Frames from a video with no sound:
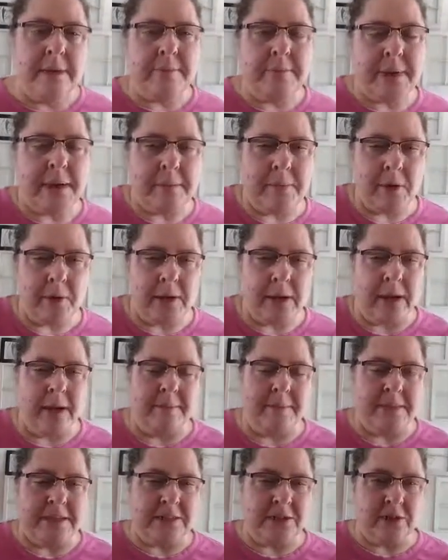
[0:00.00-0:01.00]
But I'm only
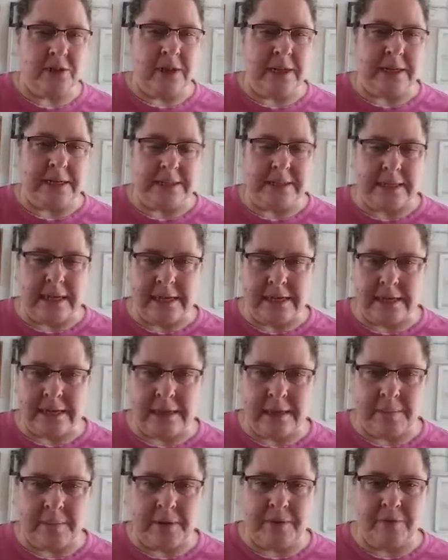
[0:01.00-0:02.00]
up this early because I had to get
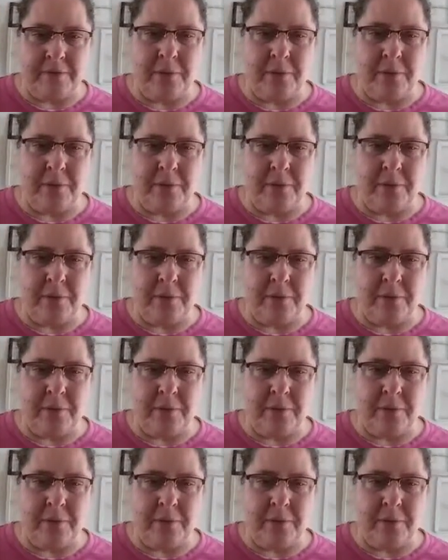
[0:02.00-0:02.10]
up at